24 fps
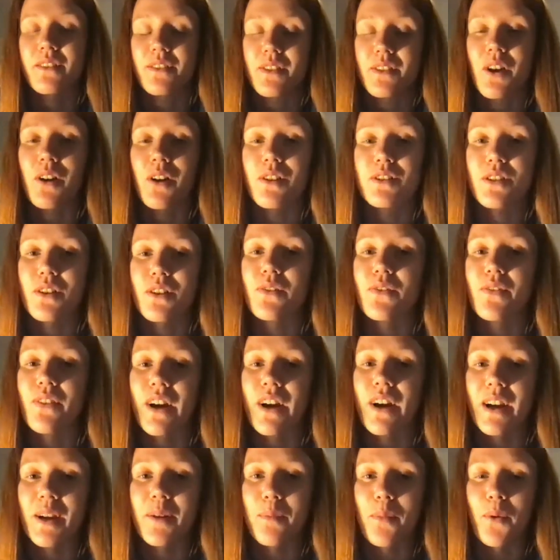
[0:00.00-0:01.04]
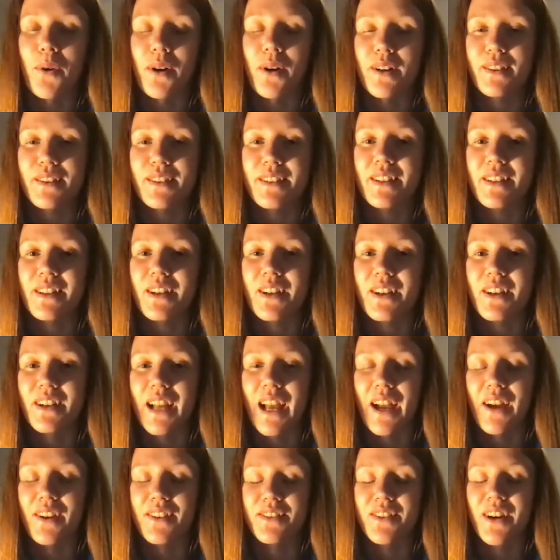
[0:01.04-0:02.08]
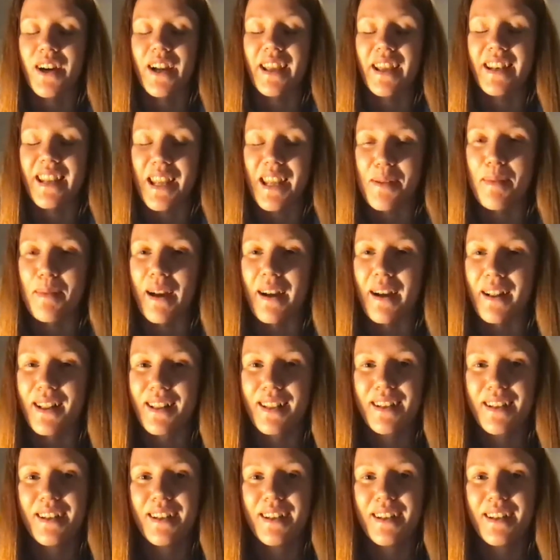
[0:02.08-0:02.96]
Also very important to learn how to write an email.